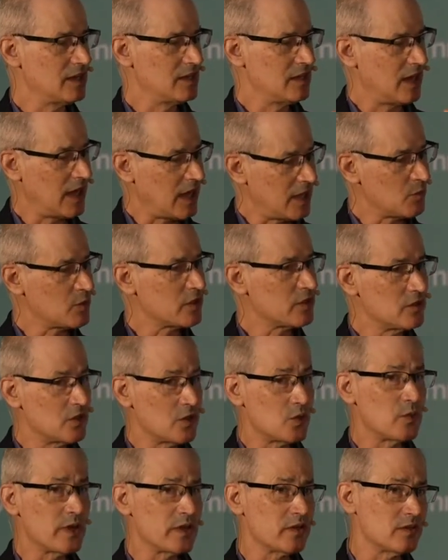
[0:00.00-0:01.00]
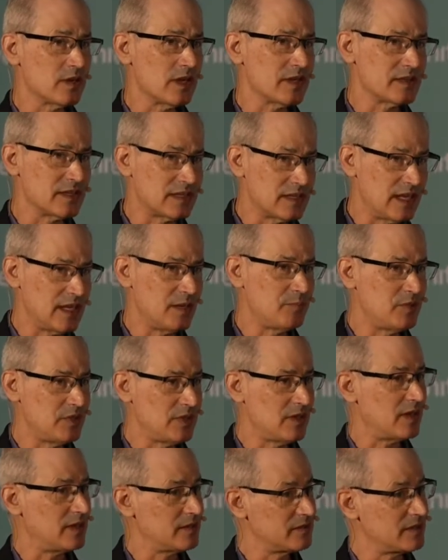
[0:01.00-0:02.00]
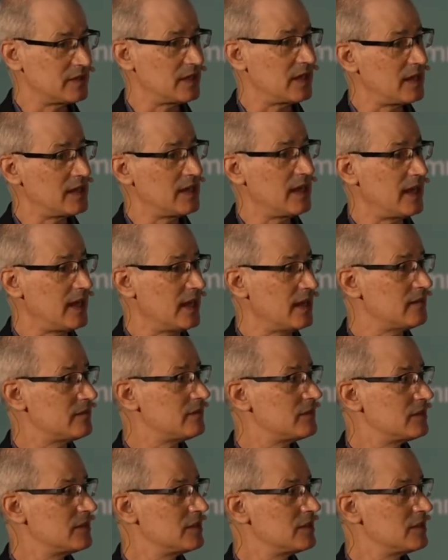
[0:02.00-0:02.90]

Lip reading: I want to know whether or not the KPIs that I have